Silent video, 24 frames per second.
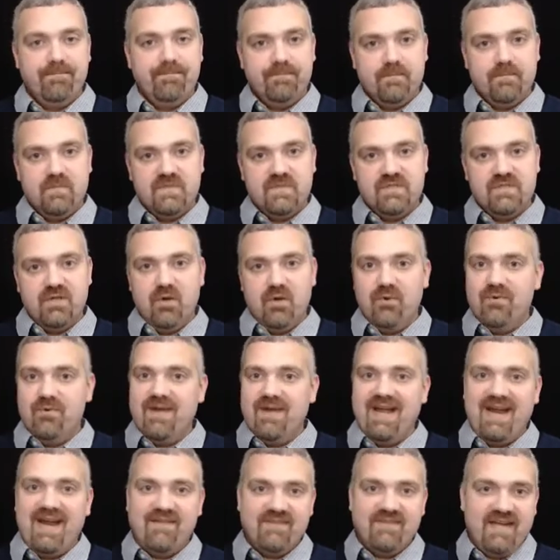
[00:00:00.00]
So
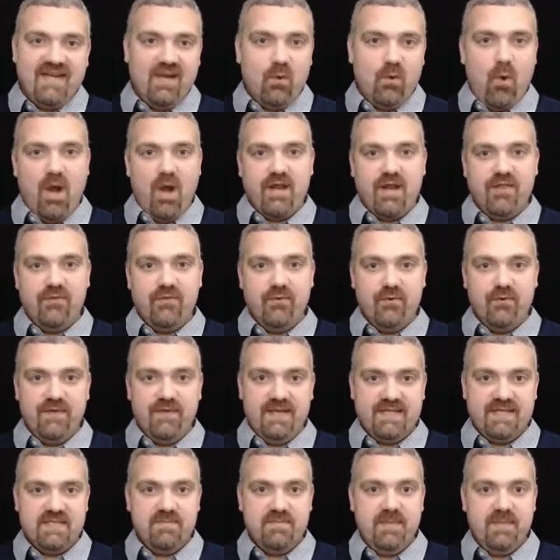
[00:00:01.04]
I got to kind of walk you through
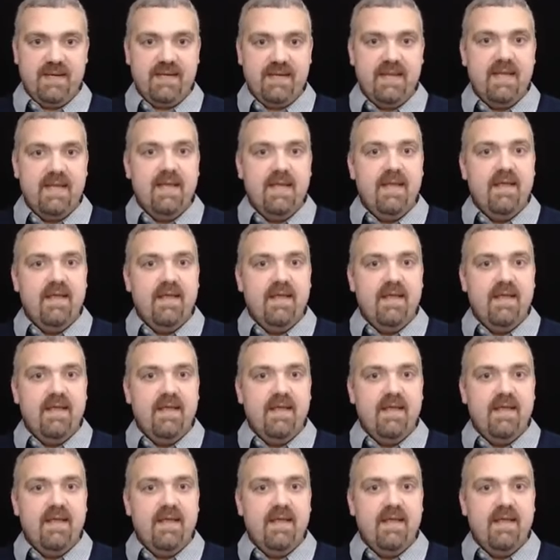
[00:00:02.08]
this, but